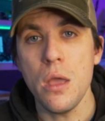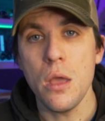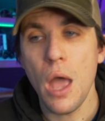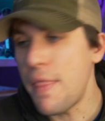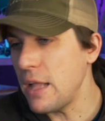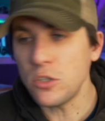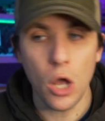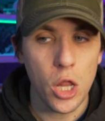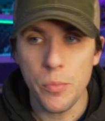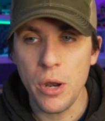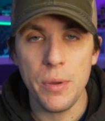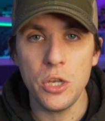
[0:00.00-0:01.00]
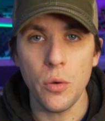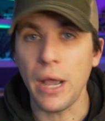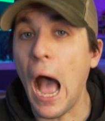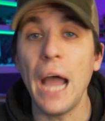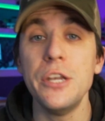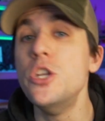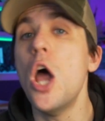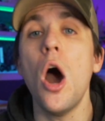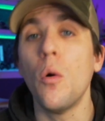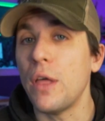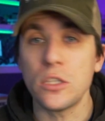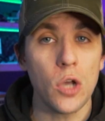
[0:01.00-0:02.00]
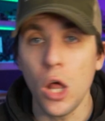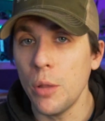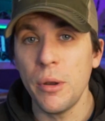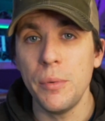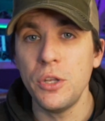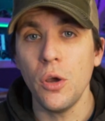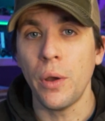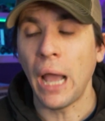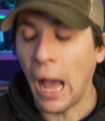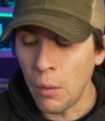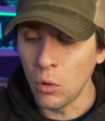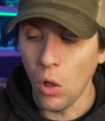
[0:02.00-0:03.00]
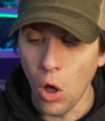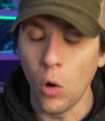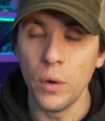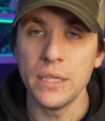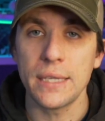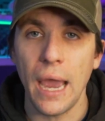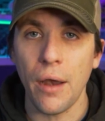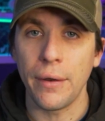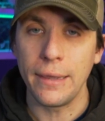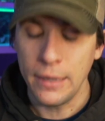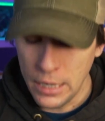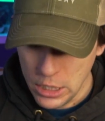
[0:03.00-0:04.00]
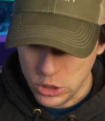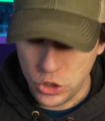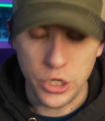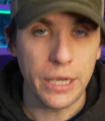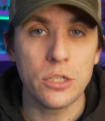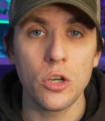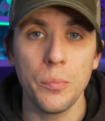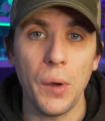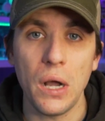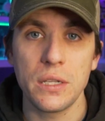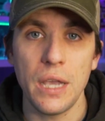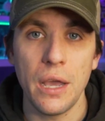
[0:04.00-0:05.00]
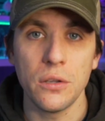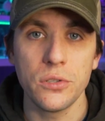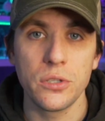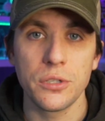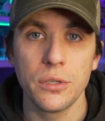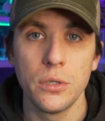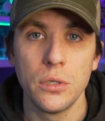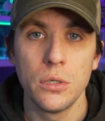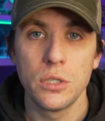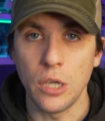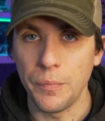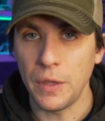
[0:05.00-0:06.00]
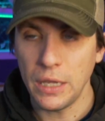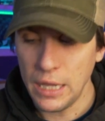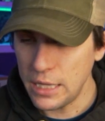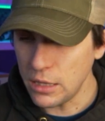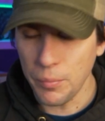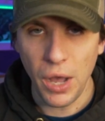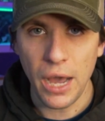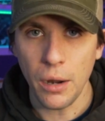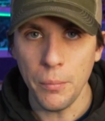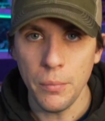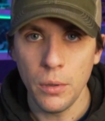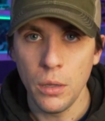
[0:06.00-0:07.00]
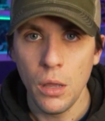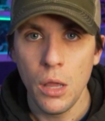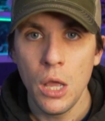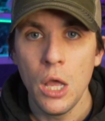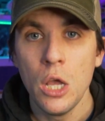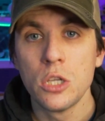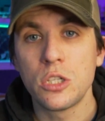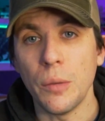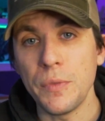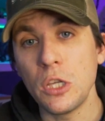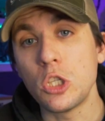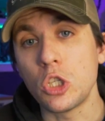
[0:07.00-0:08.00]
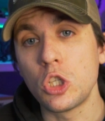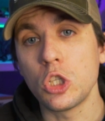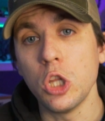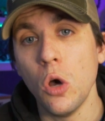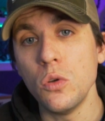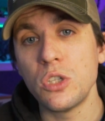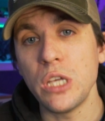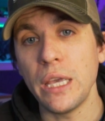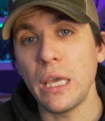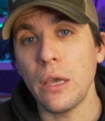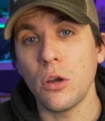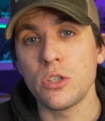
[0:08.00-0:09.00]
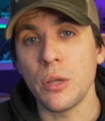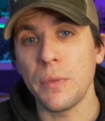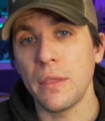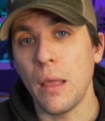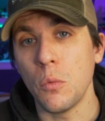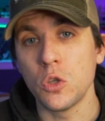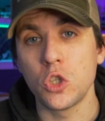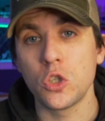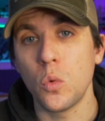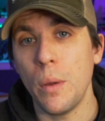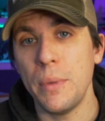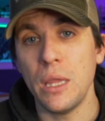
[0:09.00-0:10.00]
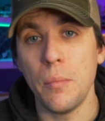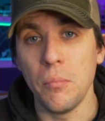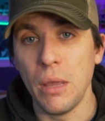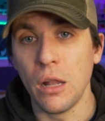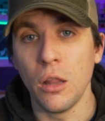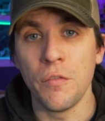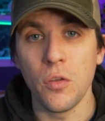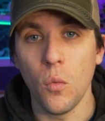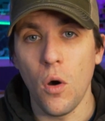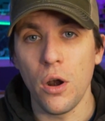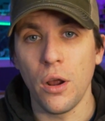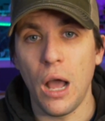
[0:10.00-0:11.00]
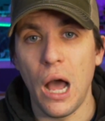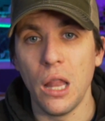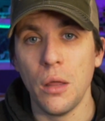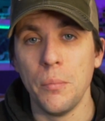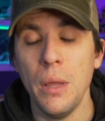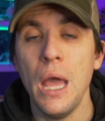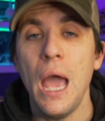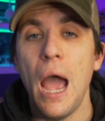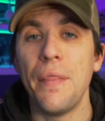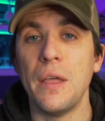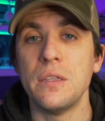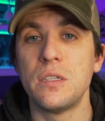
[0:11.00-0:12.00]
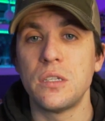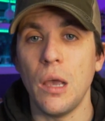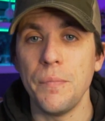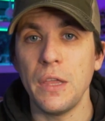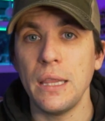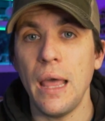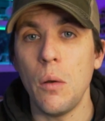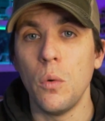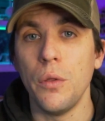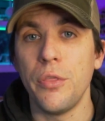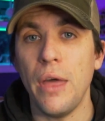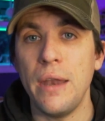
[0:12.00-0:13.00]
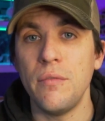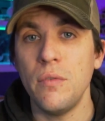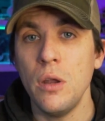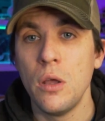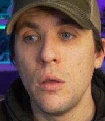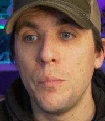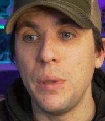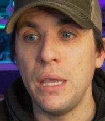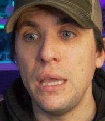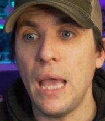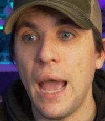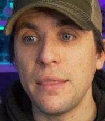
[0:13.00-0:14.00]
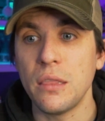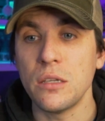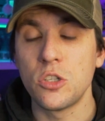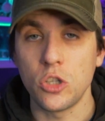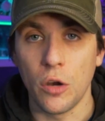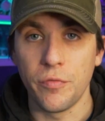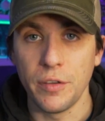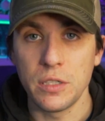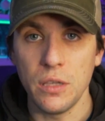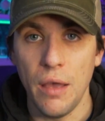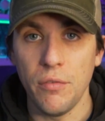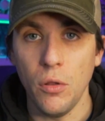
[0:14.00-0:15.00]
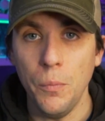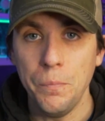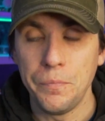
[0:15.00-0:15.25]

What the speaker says: and that's all I'm gonna be doing. I know that's all I'm gonna be doing. I will always carry jigs or bucktails, something to hit the bottom, something slow sinking or something that will swim in the middle of the water column, and then something that will then be at the surface level.